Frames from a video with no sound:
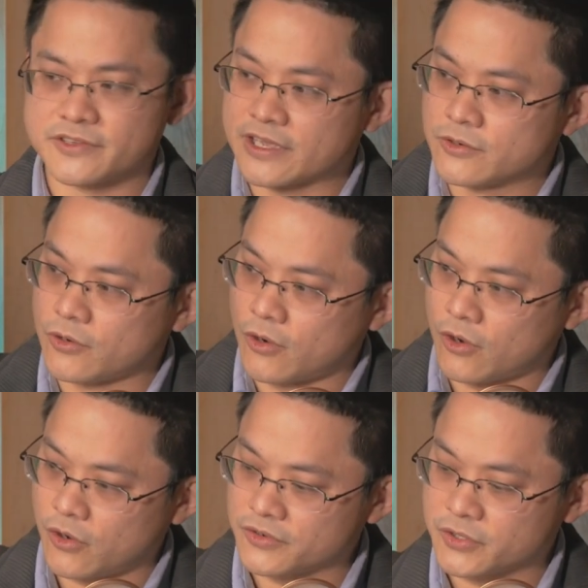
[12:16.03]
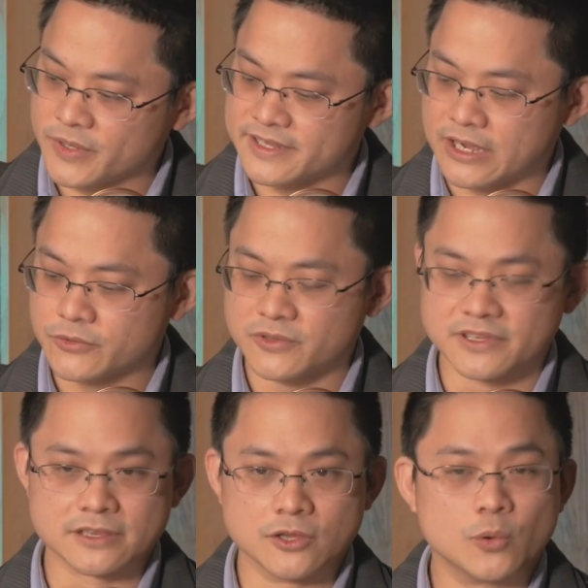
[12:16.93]
it can go all the way down to
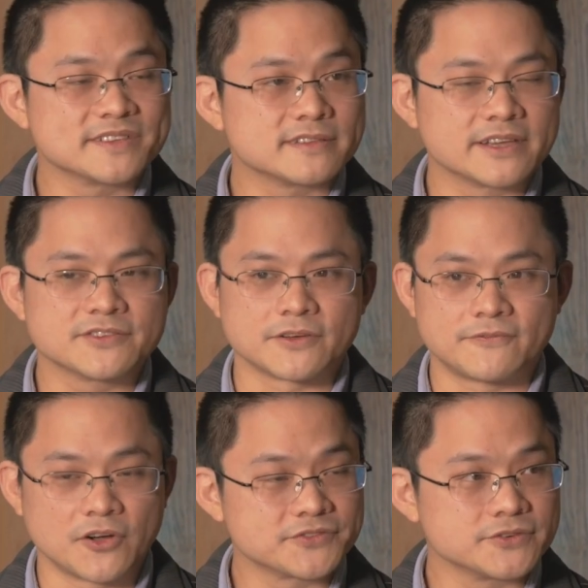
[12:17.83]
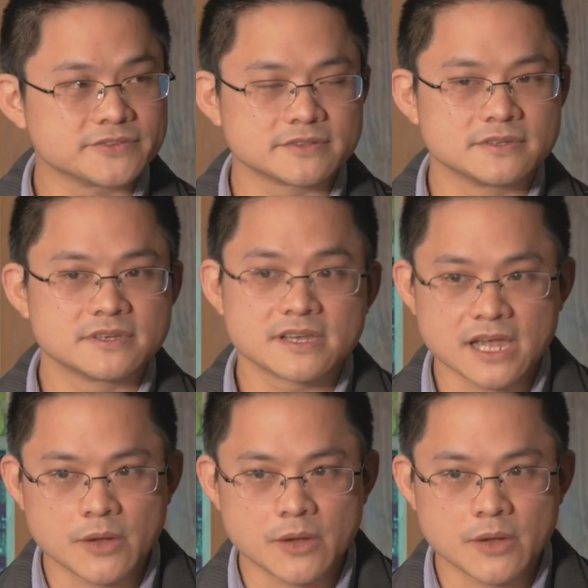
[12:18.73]
the lowest layers of fossils, mm.